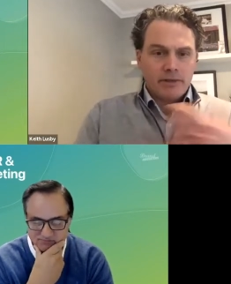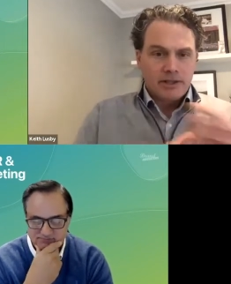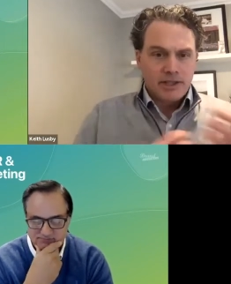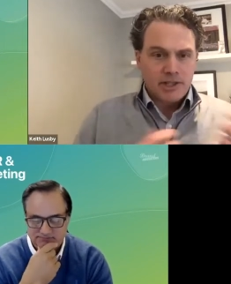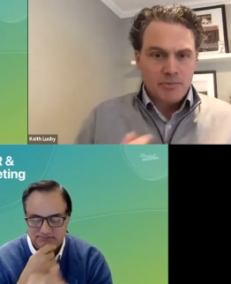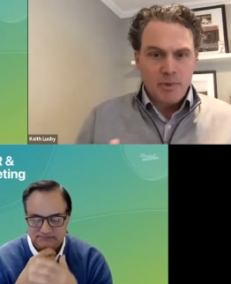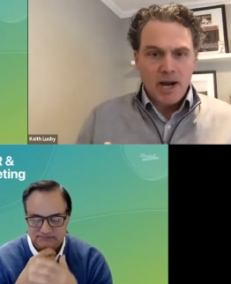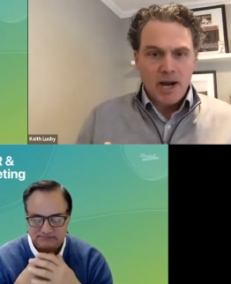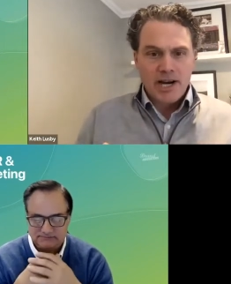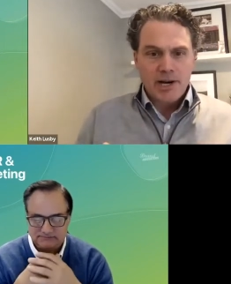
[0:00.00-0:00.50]

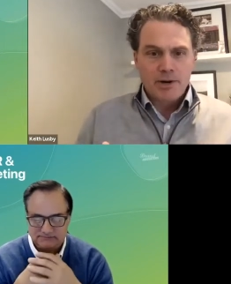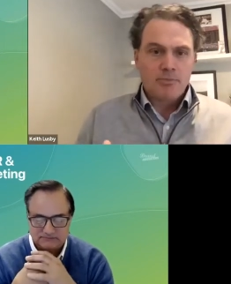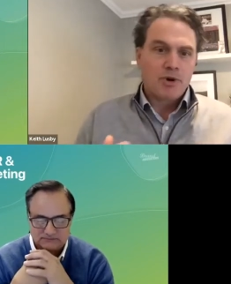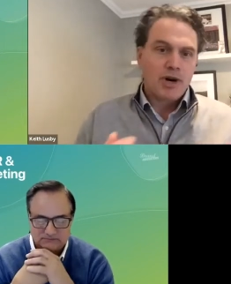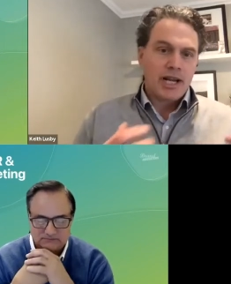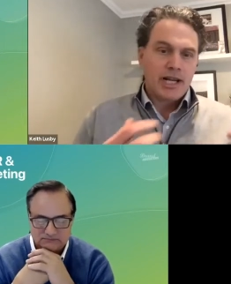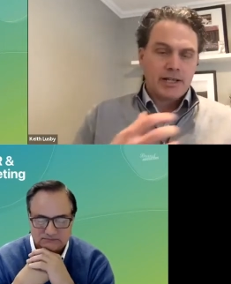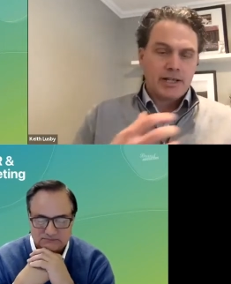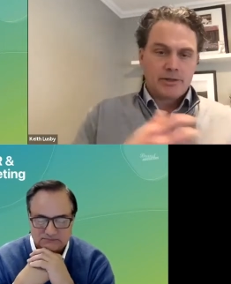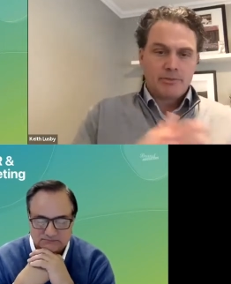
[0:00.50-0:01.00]
Speaker 1: Inspire
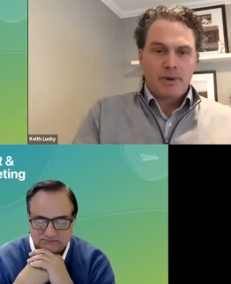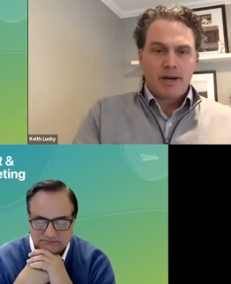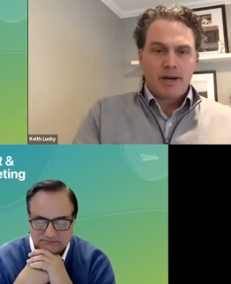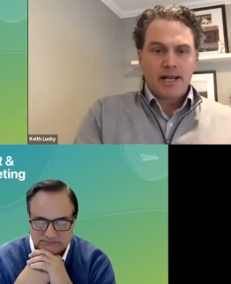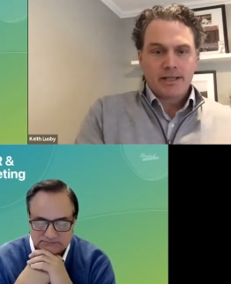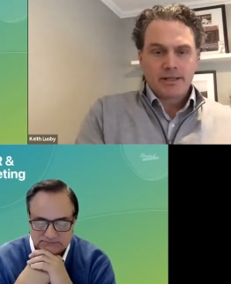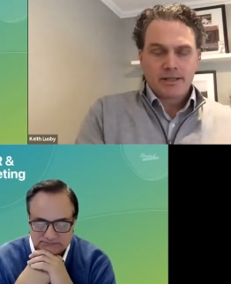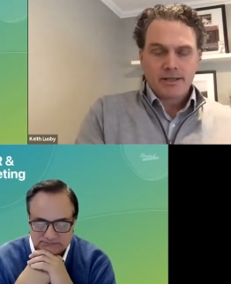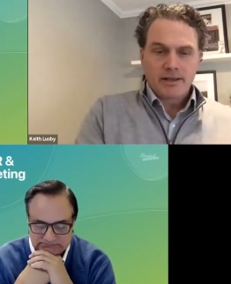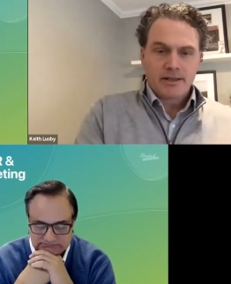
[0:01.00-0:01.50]
Brands
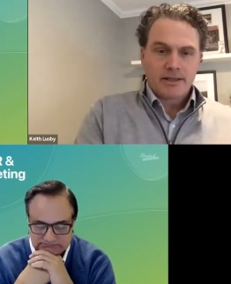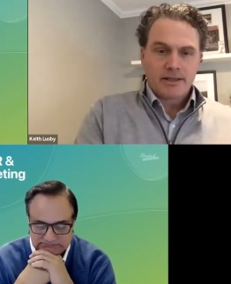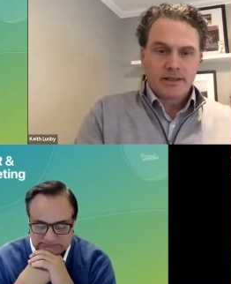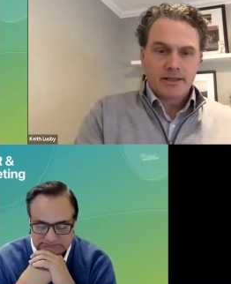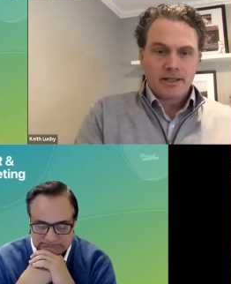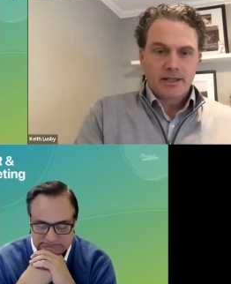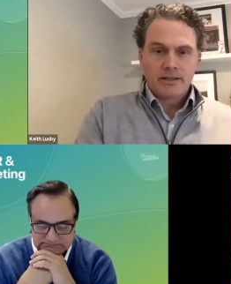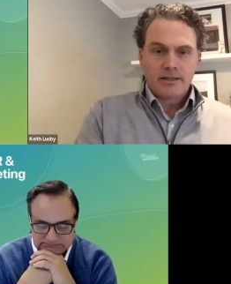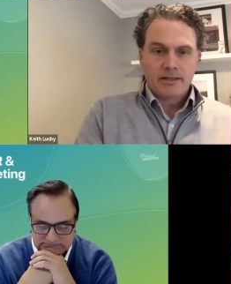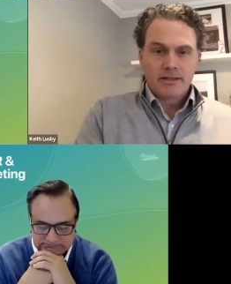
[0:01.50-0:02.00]
buys Duncan,
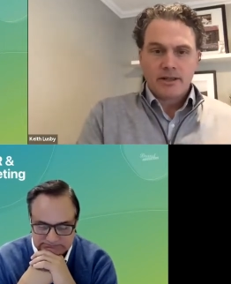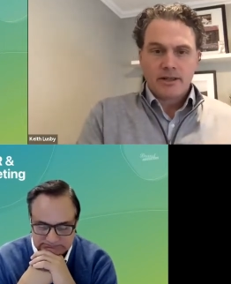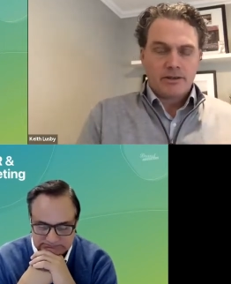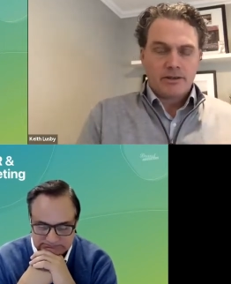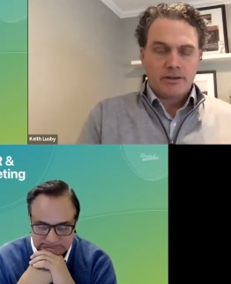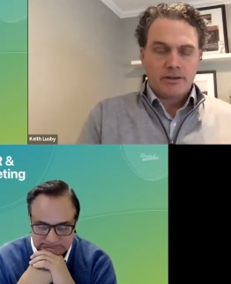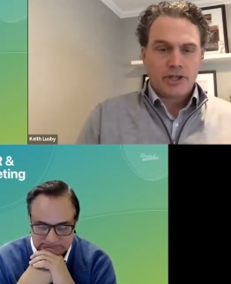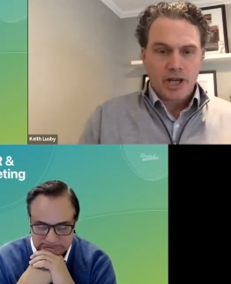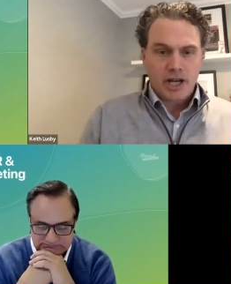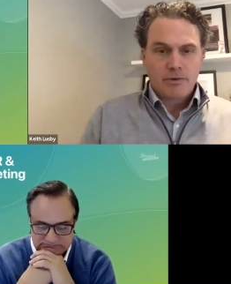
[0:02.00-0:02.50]
you
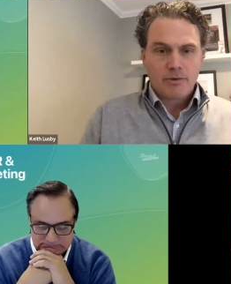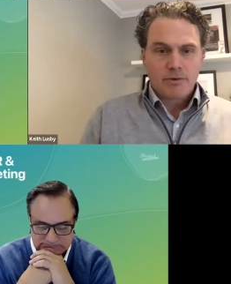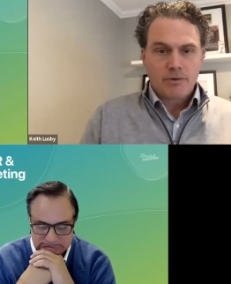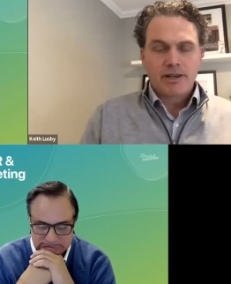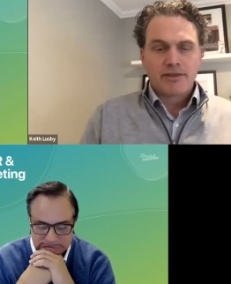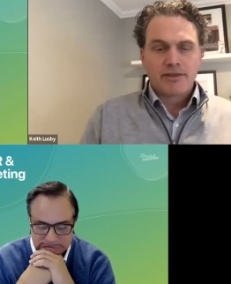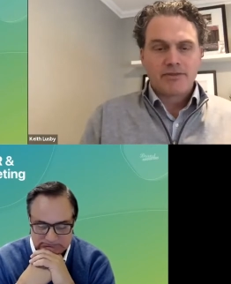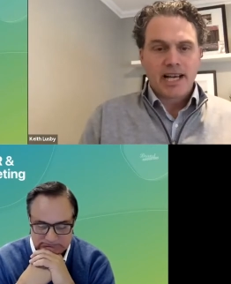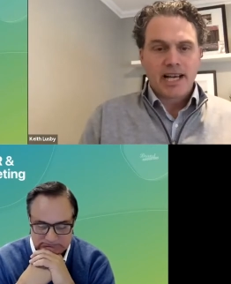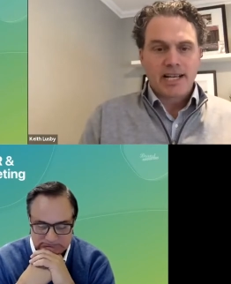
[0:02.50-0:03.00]
know, in
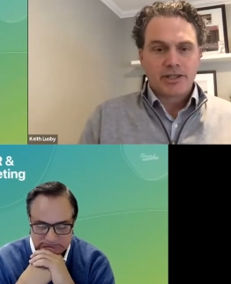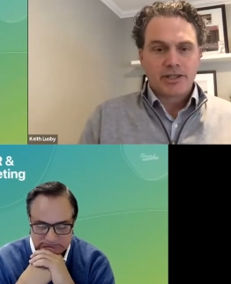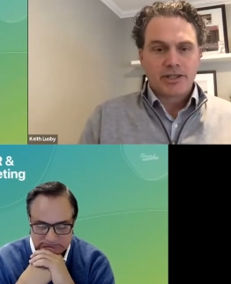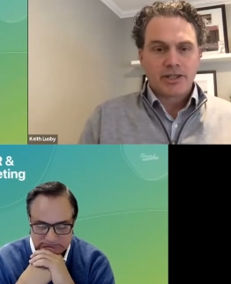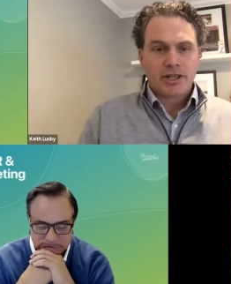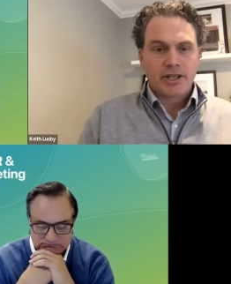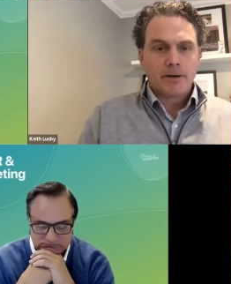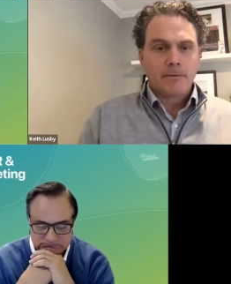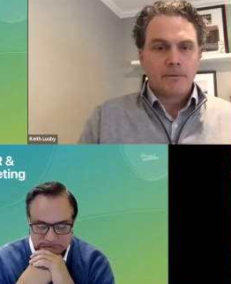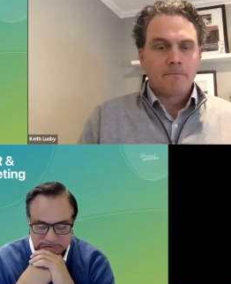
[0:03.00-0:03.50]
January of last
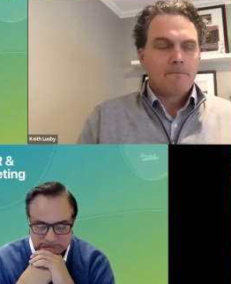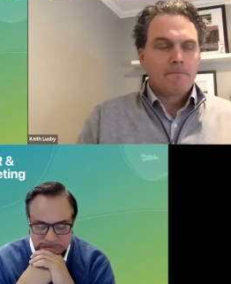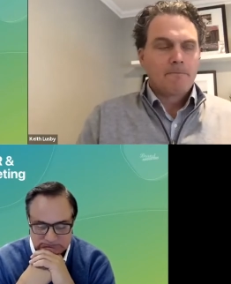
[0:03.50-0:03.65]
year.